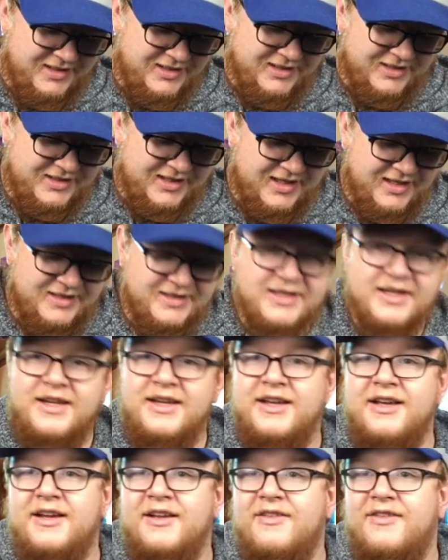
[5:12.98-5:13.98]
that says,
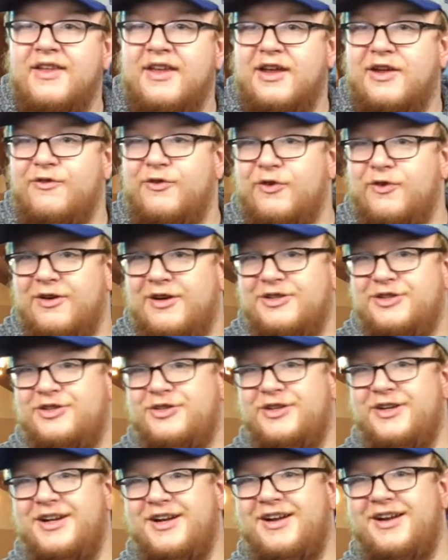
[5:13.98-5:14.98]
thank you for
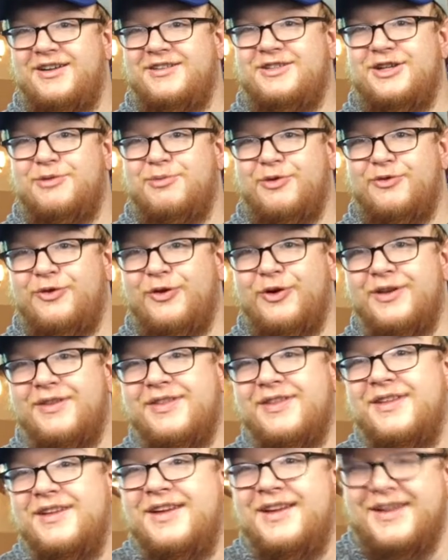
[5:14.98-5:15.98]
registering on October 4th,